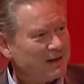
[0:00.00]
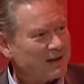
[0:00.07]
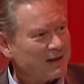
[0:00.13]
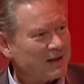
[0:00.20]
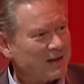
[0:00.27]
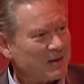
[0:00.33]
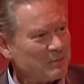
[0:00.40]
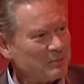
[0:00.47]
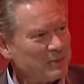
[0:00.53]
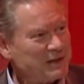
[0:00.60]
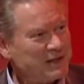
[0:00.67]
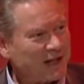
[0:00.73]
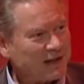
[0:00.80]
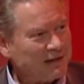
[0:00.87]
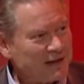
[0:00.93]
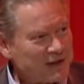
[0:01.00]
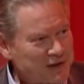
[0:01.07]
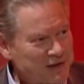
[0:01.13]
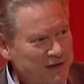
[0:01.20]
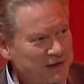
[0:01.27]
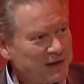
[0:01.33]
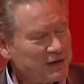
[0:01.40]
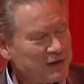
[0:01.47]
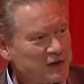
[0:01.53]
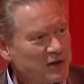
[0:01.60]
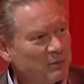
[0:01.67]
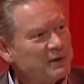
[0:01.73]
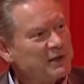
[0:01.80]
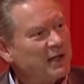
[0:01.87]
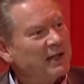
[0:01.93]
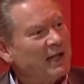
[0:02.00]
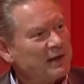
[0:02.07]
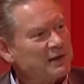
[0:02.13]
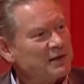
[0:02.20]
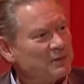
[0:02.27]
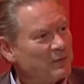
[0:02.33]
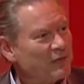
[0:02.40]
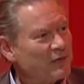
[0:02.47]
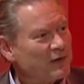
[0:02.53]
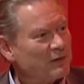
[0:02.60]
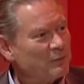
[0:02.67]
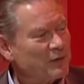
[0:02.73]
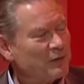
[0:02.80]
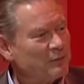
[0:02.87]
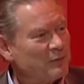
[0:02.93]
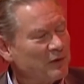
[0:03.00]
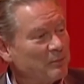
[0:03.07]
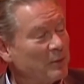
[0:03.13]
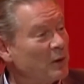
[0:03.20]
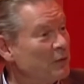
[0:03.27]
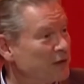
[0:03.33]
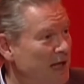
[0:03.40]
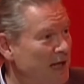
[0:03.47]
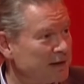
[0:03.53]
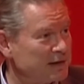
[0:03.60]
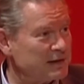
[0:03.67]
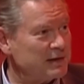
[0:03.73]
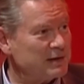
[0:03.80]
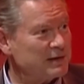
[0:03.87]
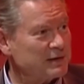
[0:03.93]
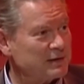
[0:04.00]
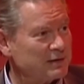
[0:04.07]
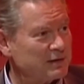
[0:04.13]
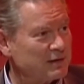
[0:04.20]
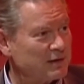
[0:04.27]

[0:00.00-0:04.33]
um, particularly since she was connected with, the, with, with both Kennedys,